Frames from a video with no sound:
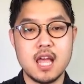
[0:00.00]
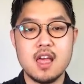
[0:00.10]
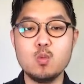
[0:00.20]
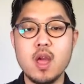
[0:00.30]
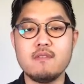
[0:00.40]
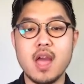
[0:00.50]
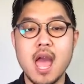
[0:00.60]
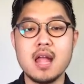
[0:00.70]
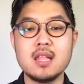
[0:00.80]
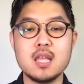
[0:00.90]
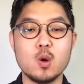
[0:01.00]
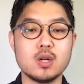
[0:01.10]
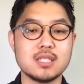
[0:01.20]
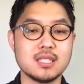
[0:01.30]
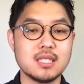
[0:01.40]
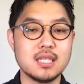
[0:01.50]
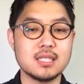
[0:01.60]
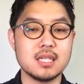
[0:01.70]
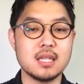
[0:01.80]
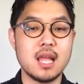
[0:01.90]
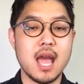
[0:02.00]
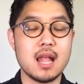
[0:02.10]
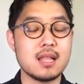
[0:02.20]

Then we have n equals 16